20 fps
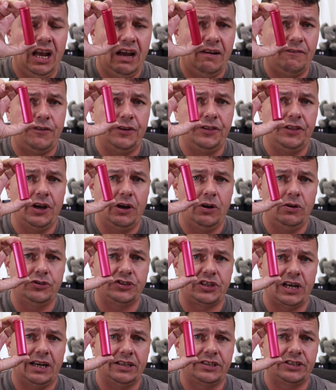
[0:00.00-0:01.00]
And for
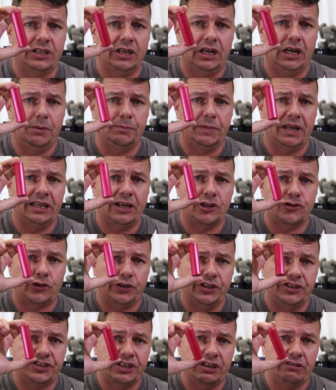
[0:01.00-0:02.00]
those that
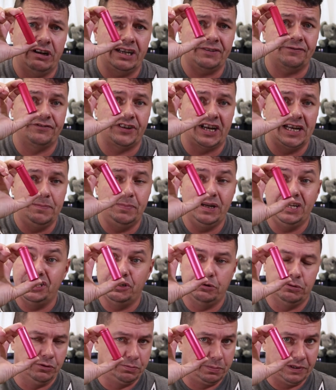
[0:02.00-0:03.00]
electronic cigarette vaping,
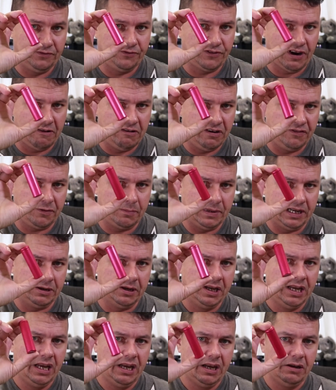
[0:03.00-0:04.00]
you will be very
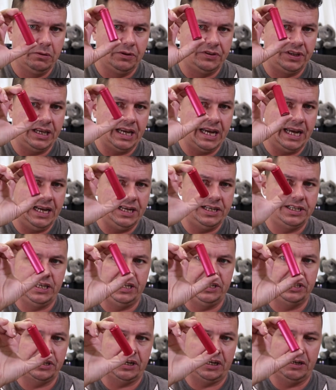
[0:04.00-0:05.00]
familiar with the
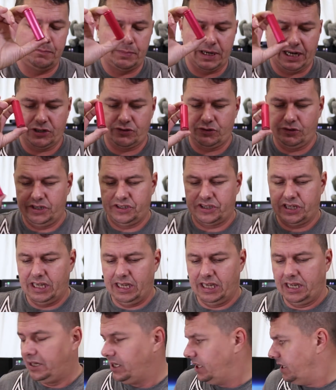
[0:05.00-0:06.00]
18 type batteries
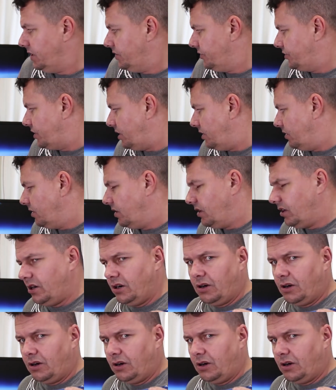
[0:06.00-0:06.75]
here. So